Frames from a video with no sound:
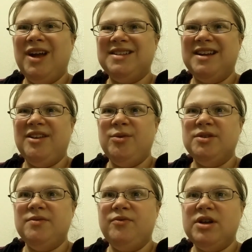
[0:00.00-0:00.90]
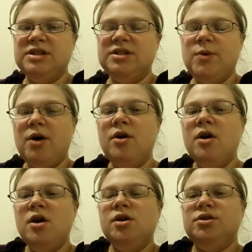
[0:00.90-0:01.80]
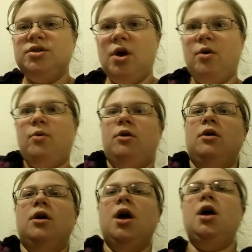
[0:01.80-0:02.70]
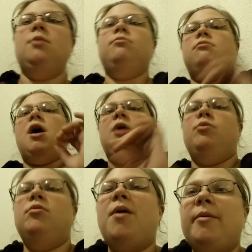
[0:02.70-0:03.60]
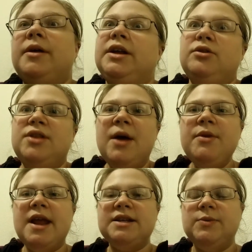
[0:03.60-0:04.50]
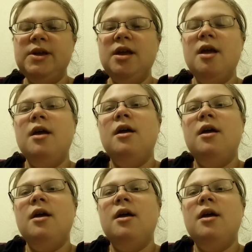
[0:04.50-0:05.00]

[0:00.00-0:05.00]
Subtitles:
got together with some friends as well. So I will probably include that one next week.